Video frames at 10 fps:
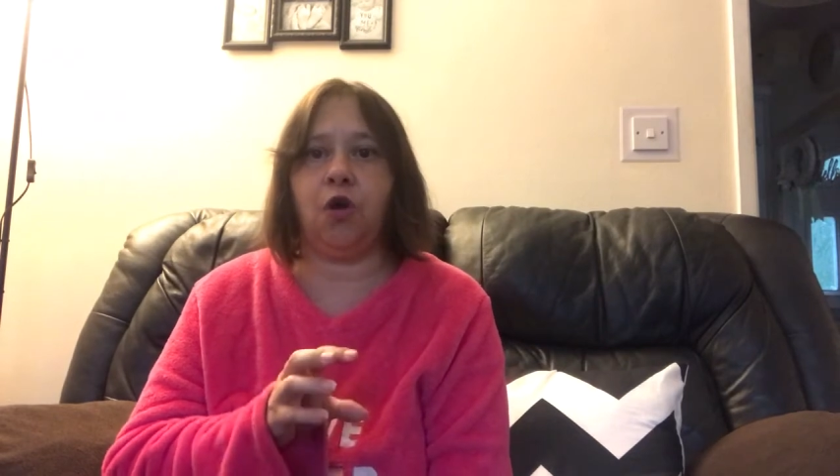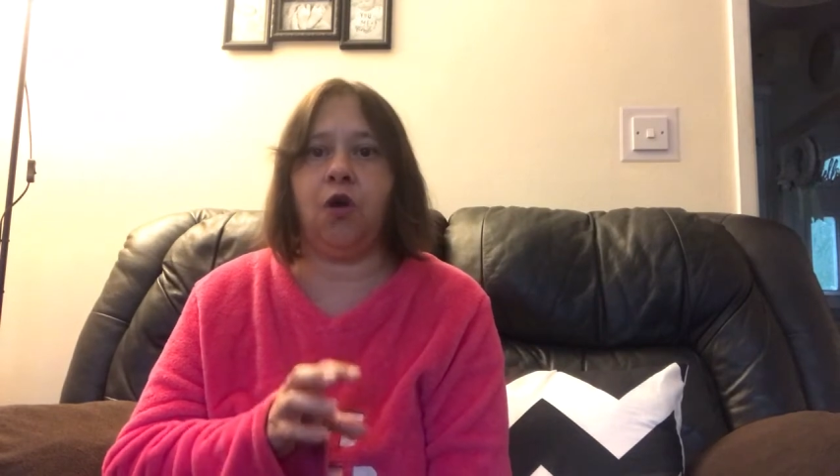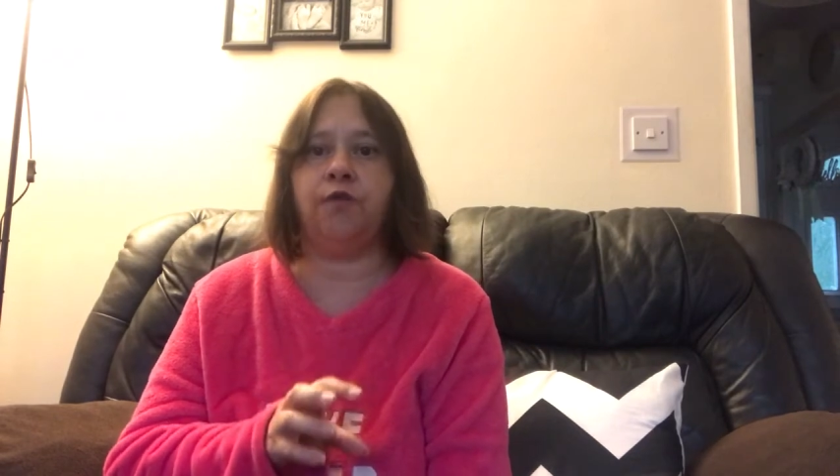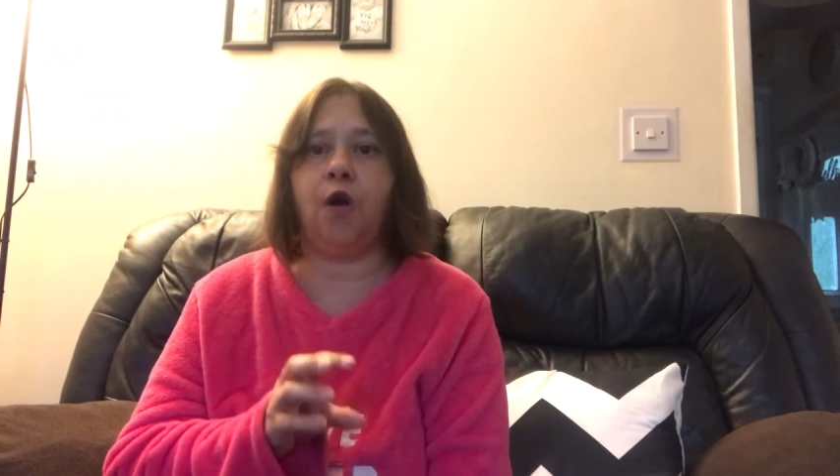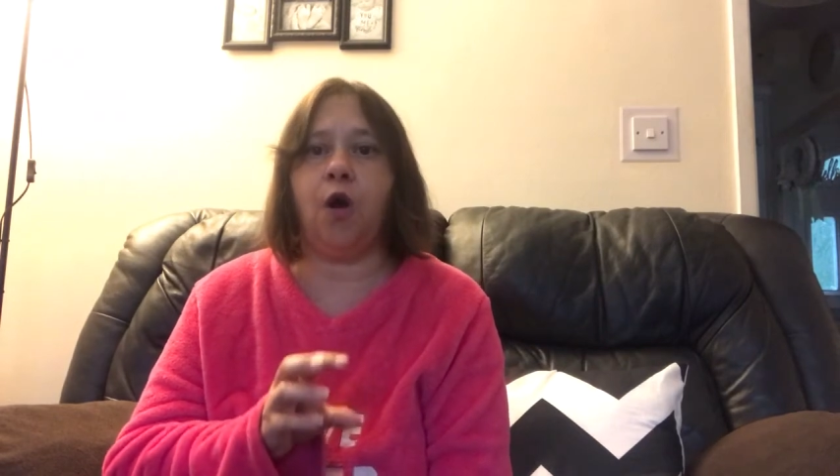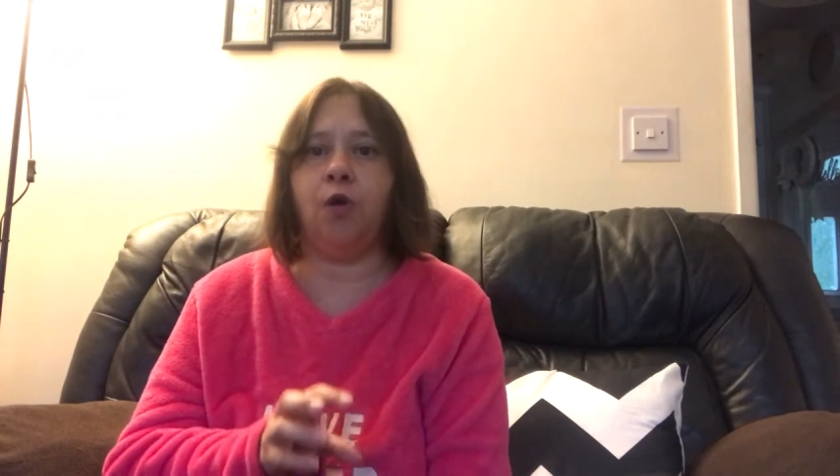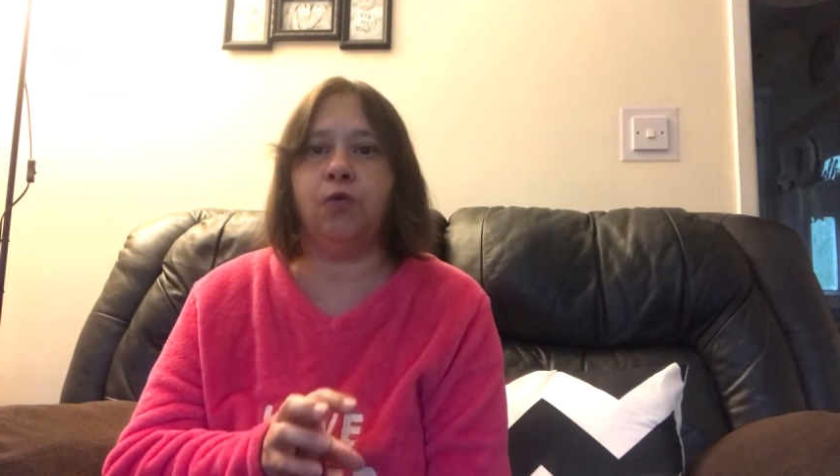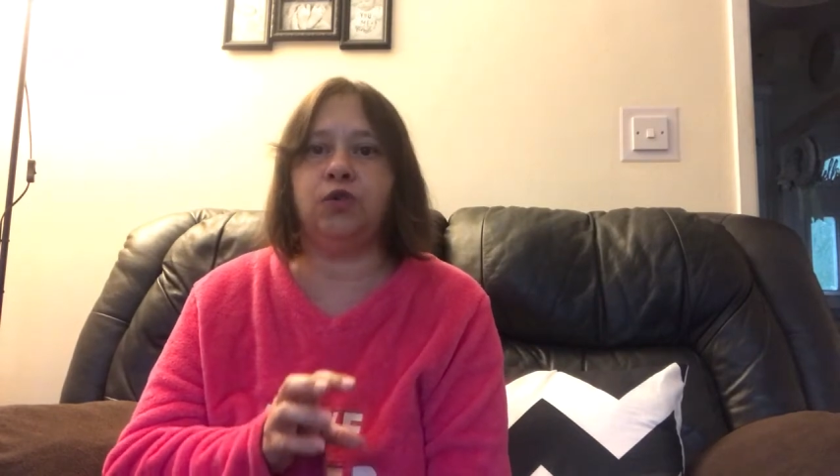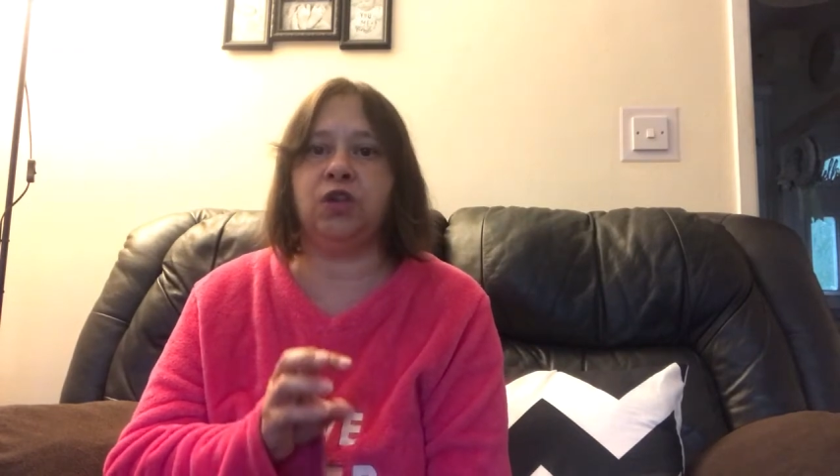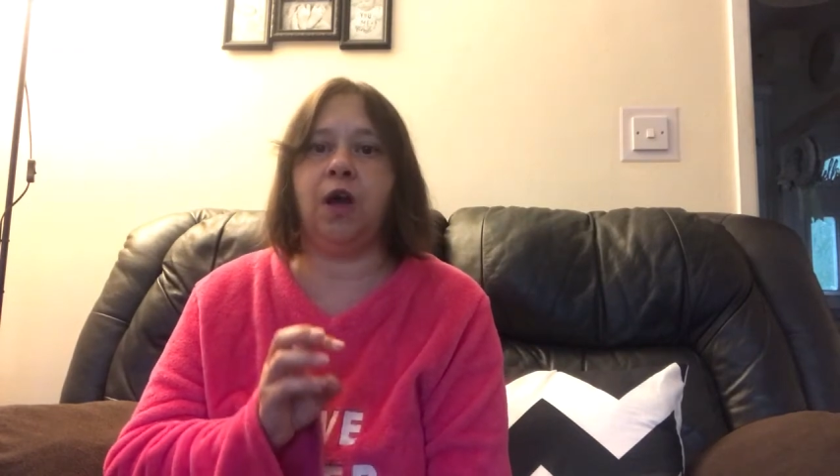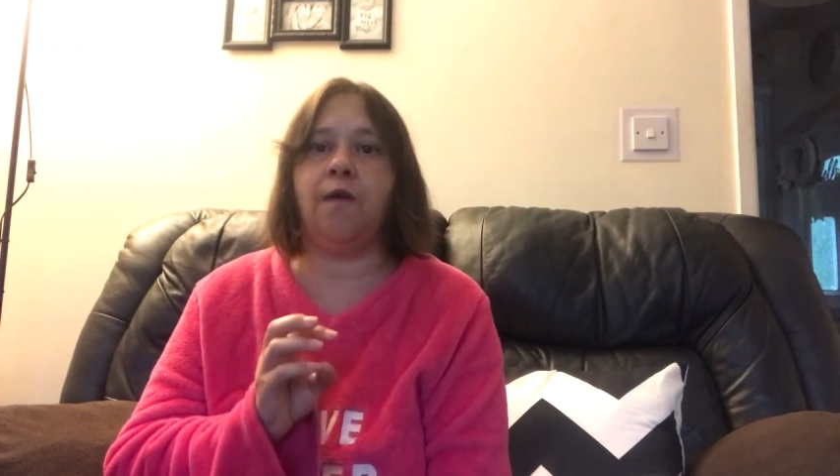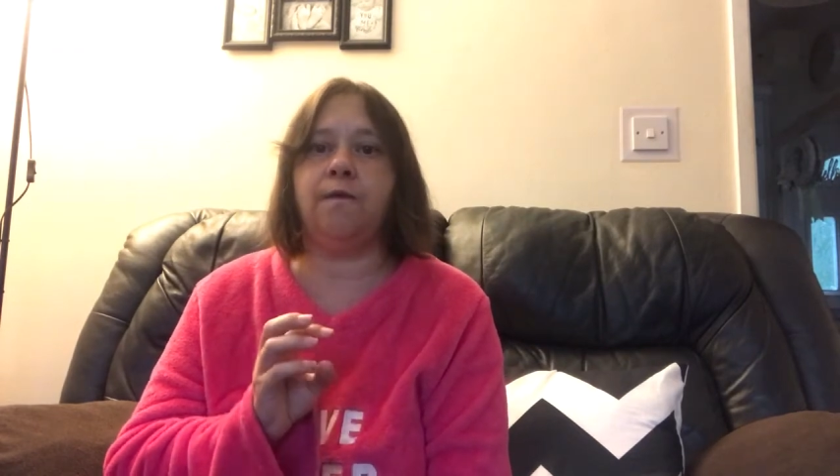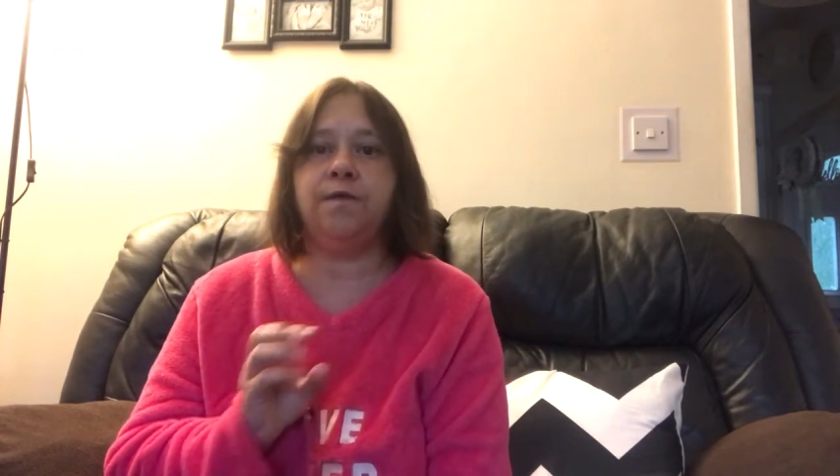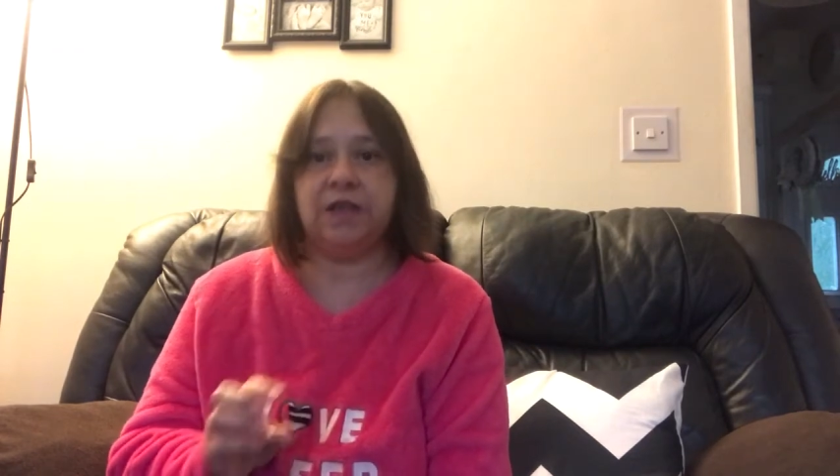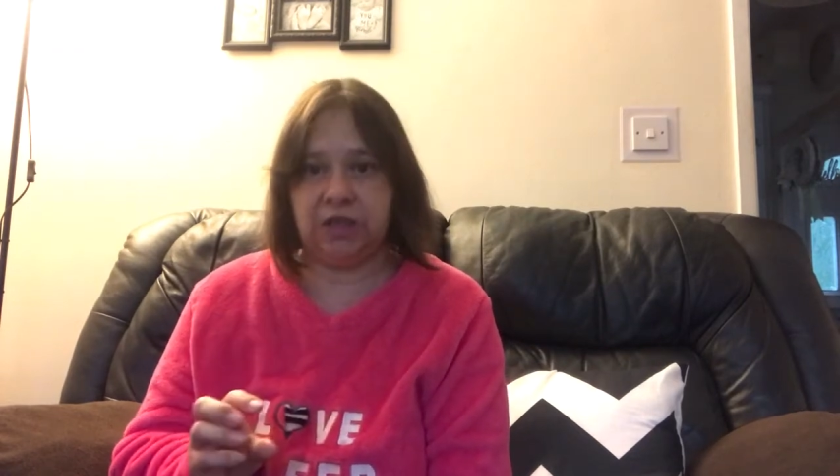of older
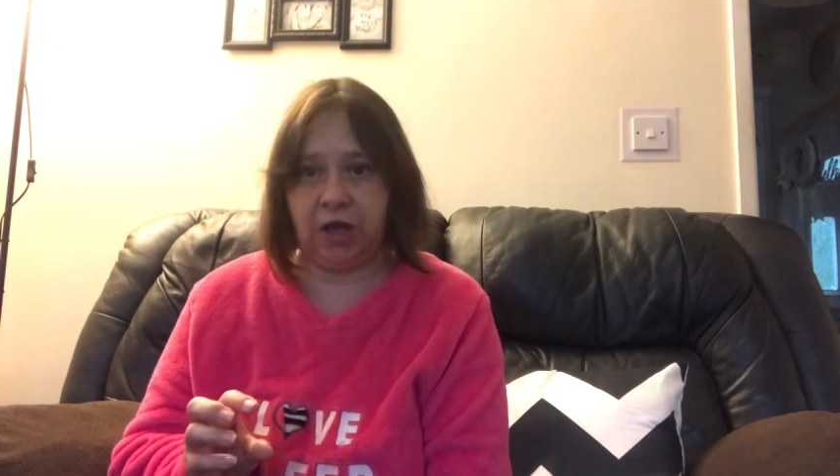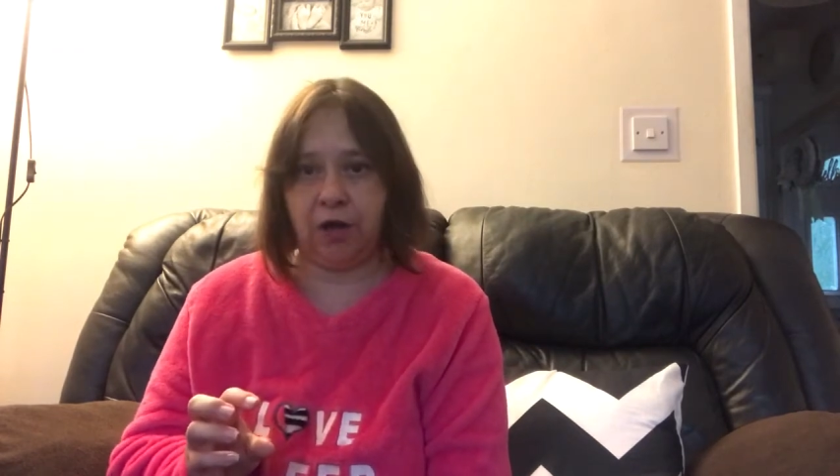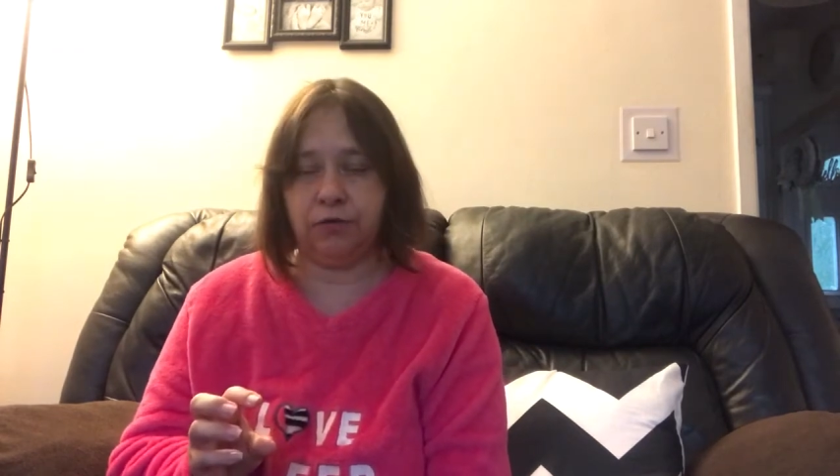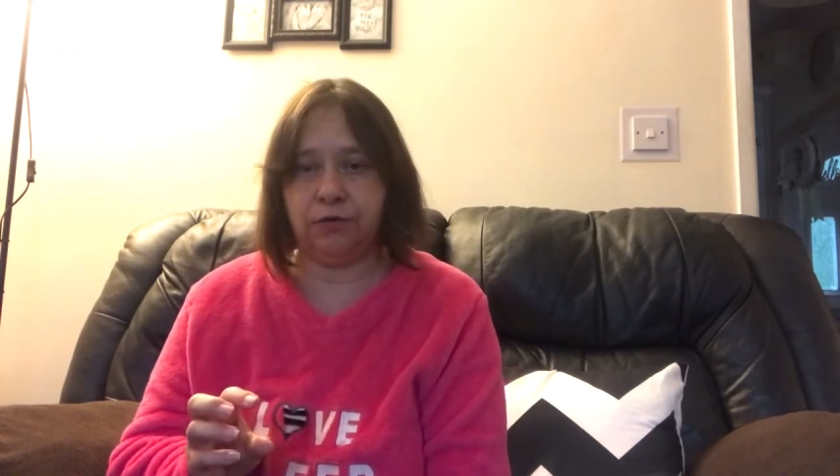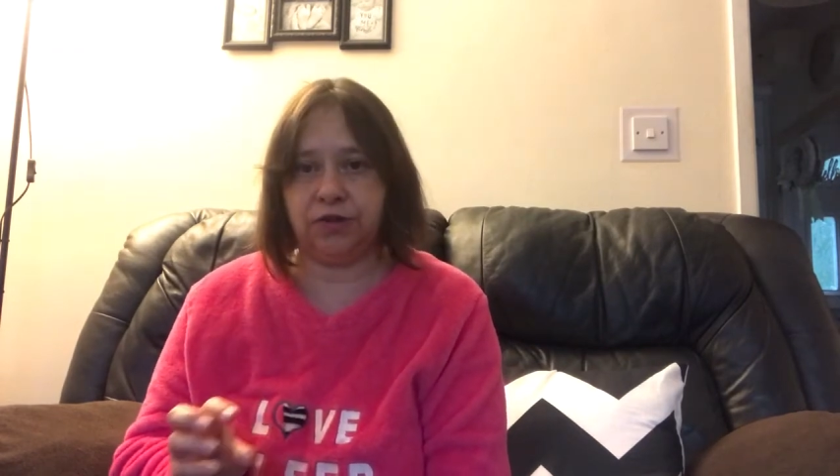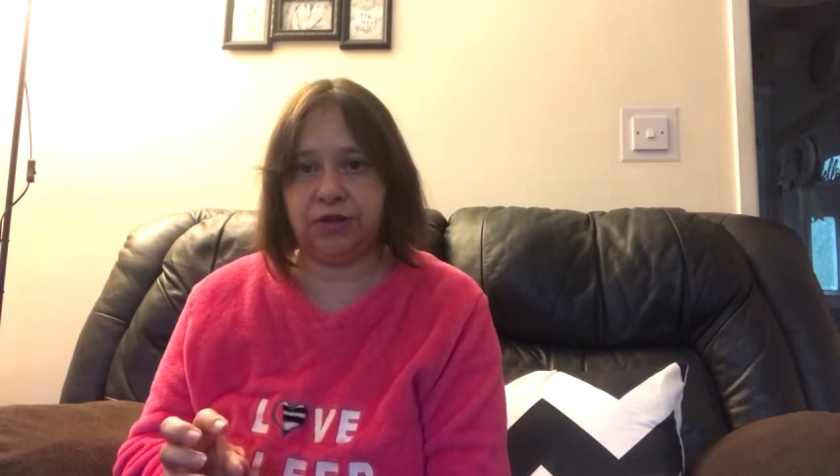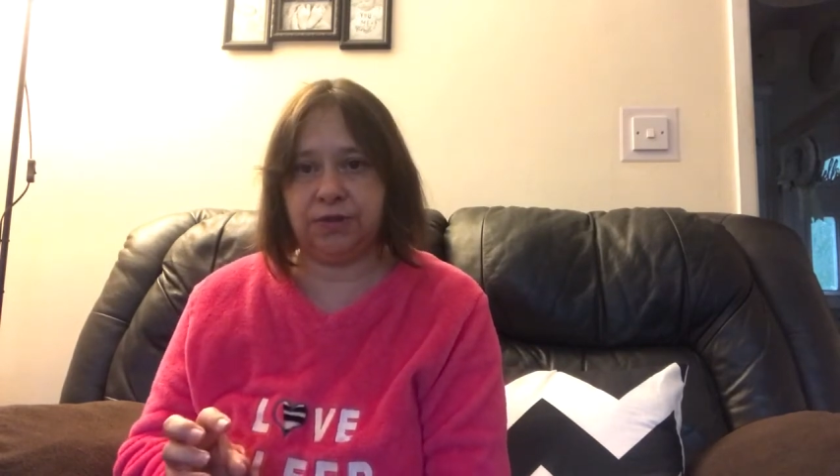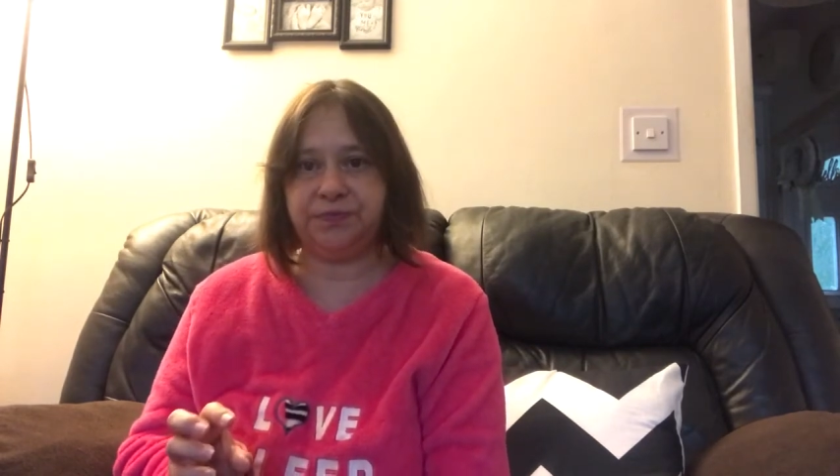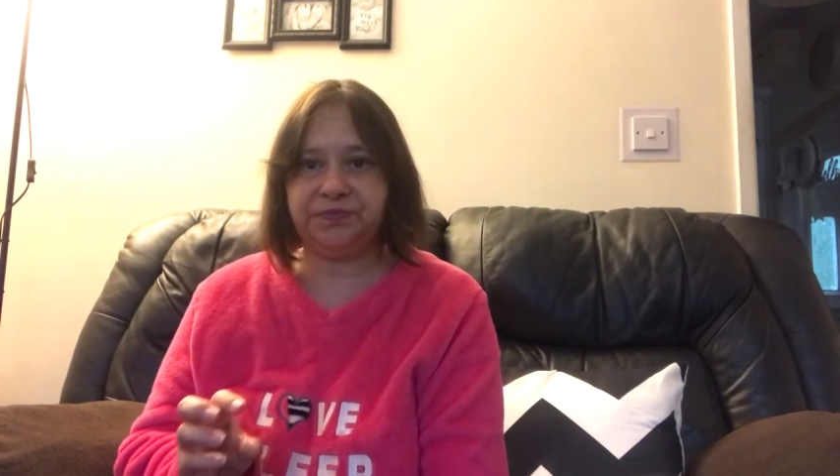videos.